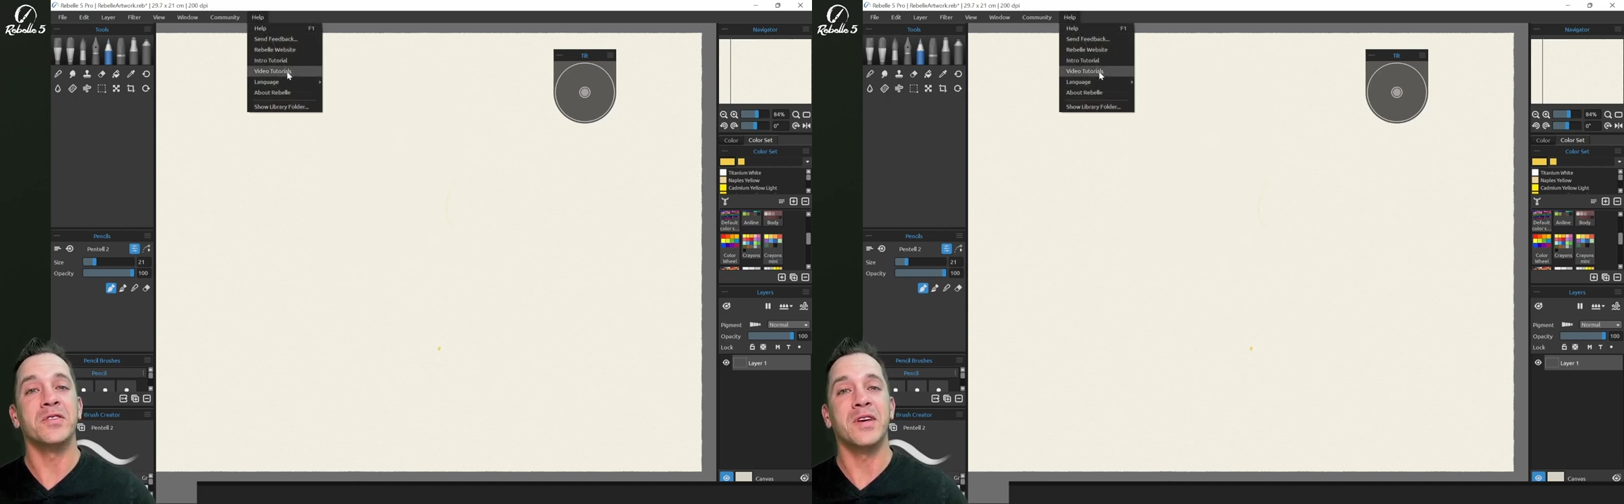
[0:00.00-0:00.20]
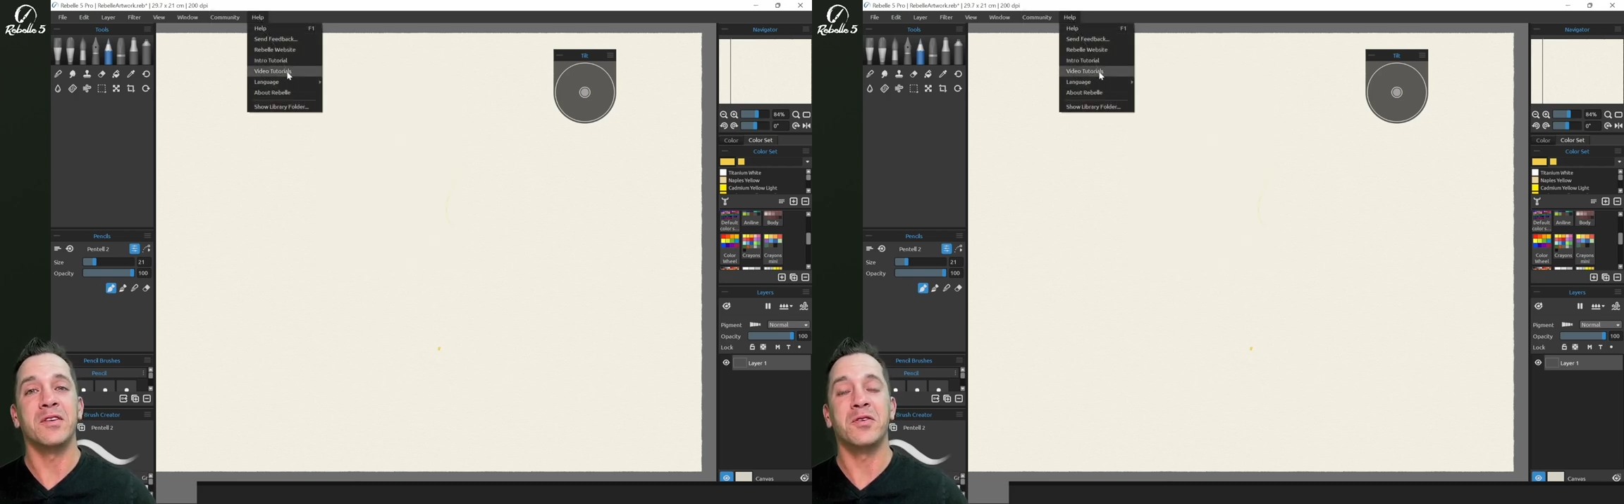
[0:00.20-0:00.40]

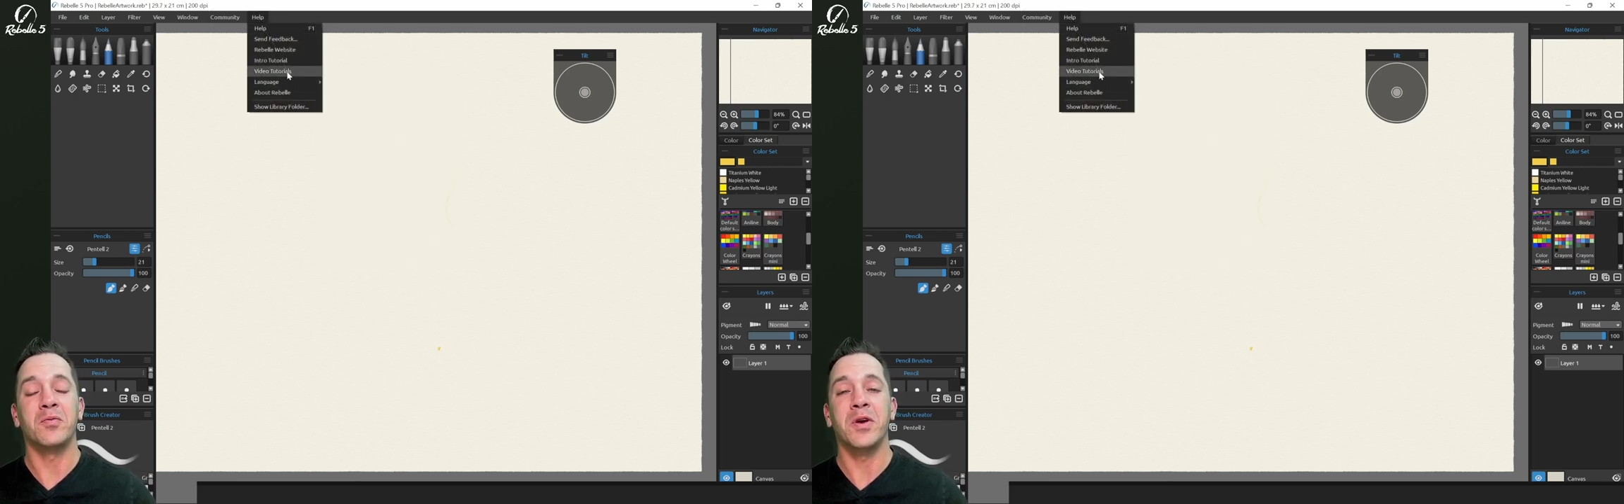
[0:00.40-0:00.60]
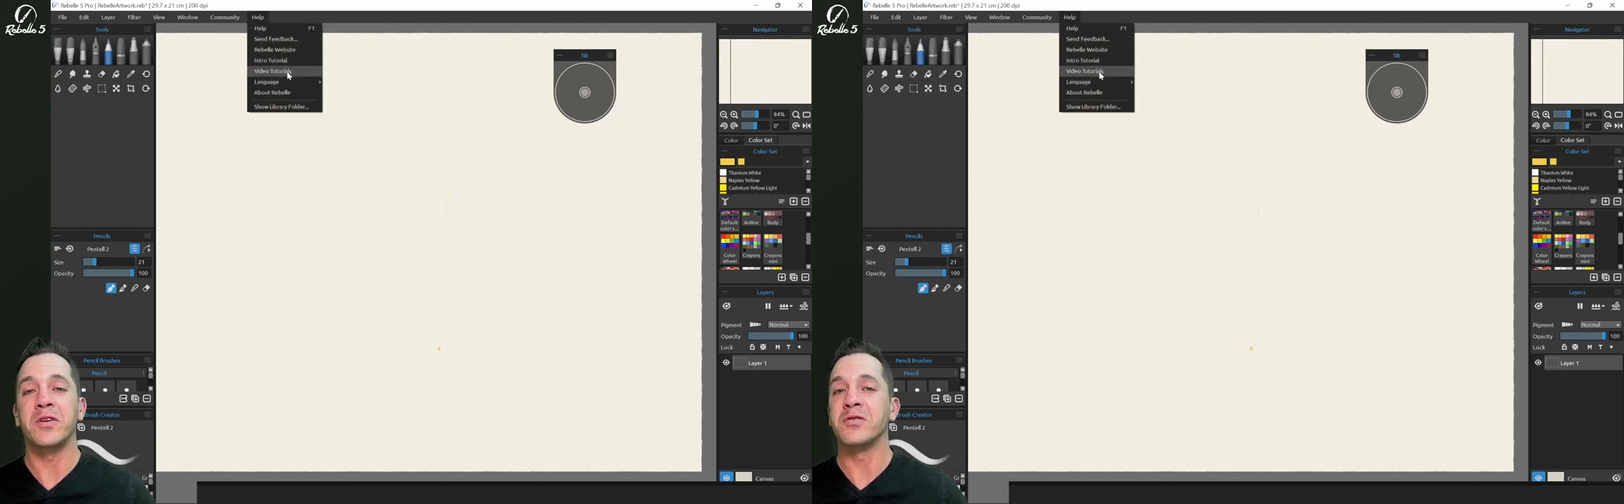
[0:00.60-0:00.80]
and it'll
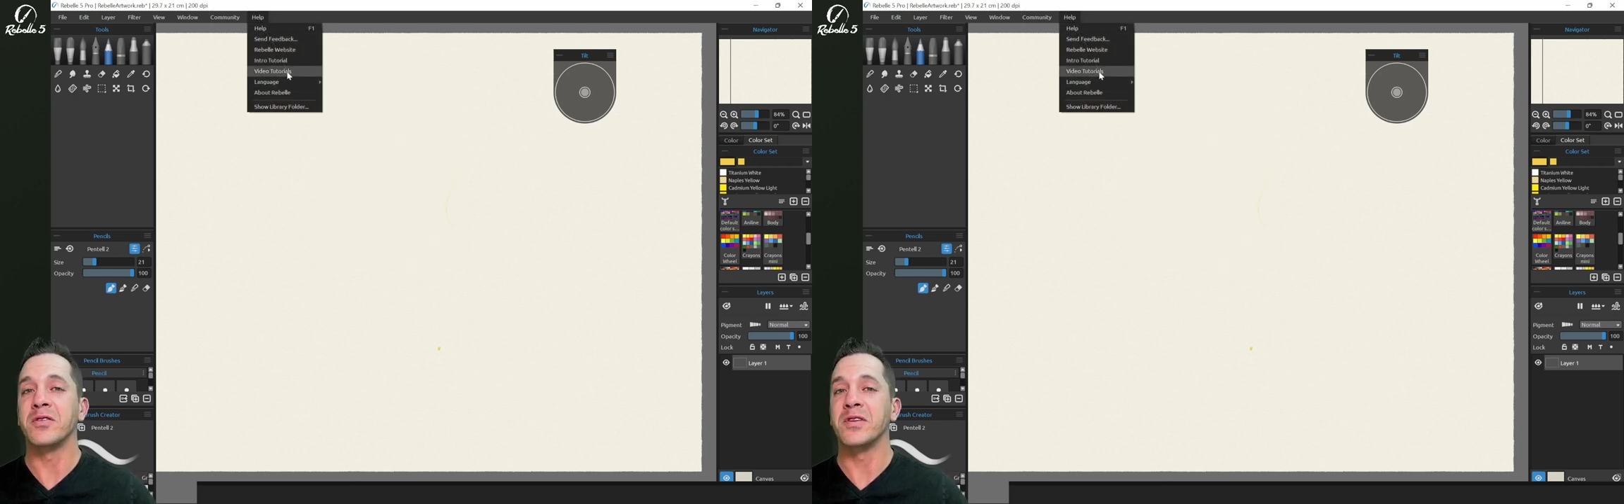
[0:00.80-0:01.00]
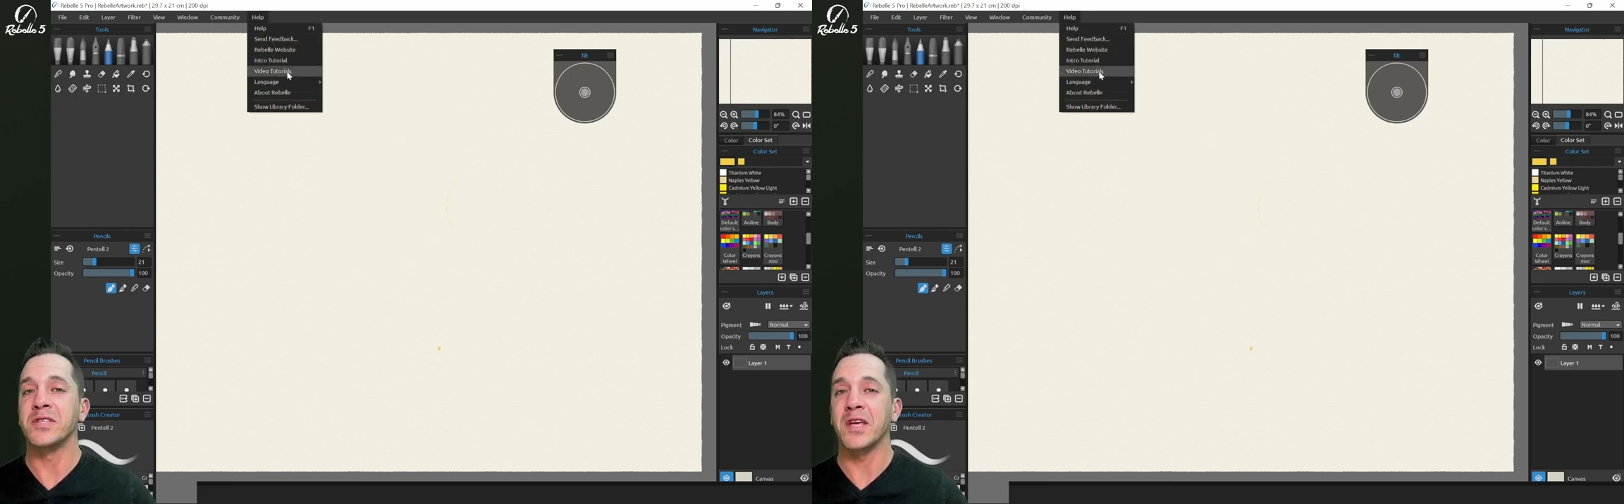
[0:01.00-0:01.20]
bring you to
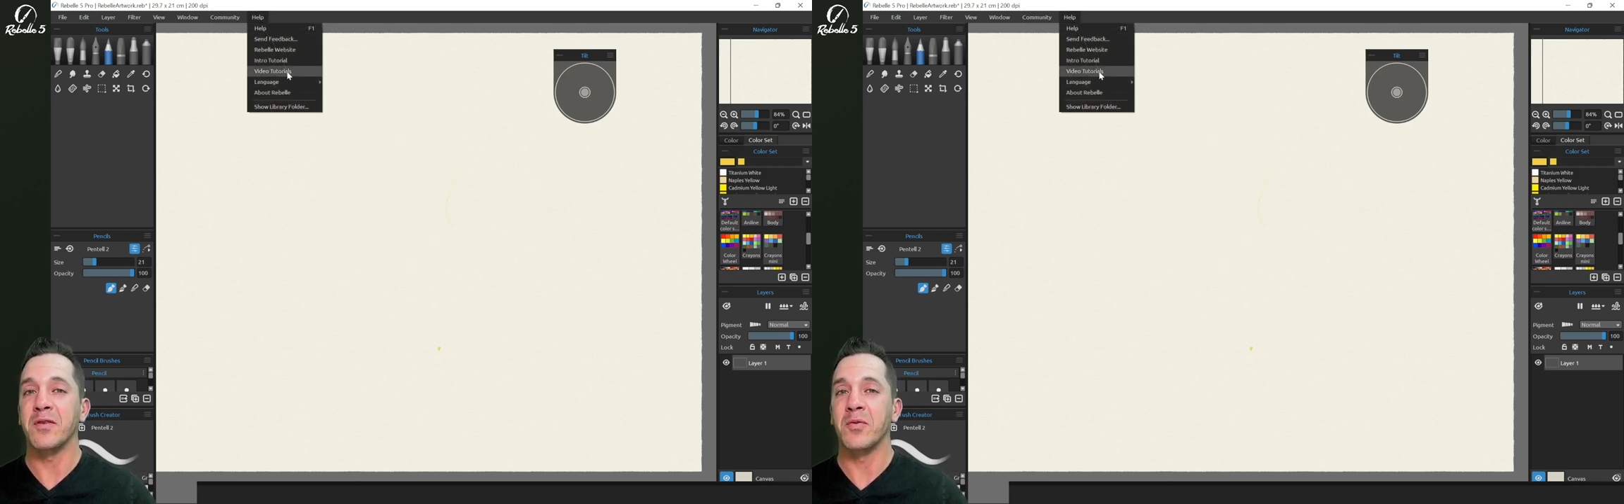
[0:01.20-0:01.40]
the Escape